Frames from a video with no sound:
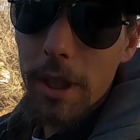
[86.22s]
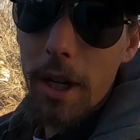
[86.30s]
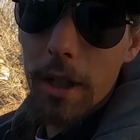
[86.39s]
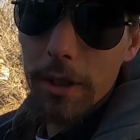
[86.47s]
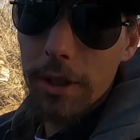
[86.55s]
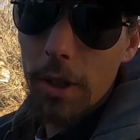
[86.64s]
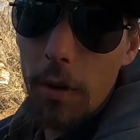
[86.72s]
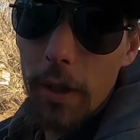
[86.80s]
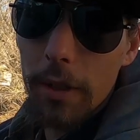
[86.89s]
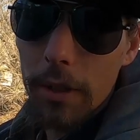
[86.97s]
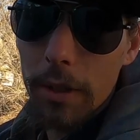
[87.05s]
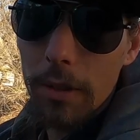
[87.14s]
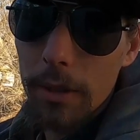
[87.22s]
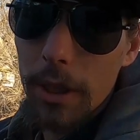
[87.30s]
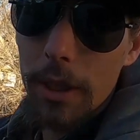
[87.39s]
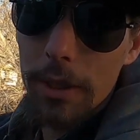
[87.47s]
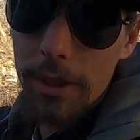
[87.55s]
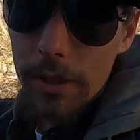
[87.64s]
cars, the oil
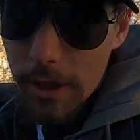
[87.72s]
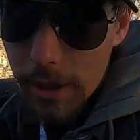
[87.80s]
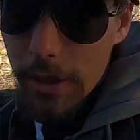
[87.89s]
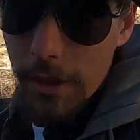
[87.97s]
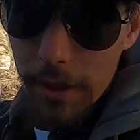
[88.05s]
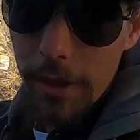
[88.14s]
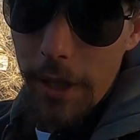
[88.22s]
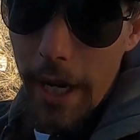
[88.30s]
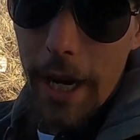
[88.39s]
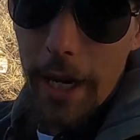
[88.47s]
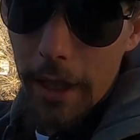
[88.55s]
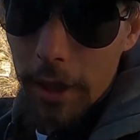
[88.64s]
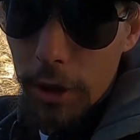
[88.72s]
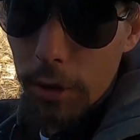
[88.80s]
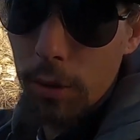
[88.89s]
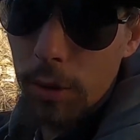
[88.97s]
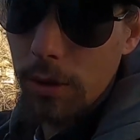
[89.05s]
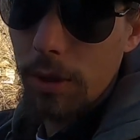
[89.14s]
coolers, they're air
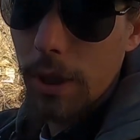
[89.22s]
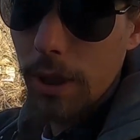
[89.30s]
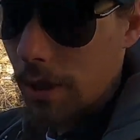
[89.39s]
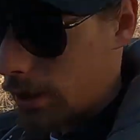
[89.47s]
cooled.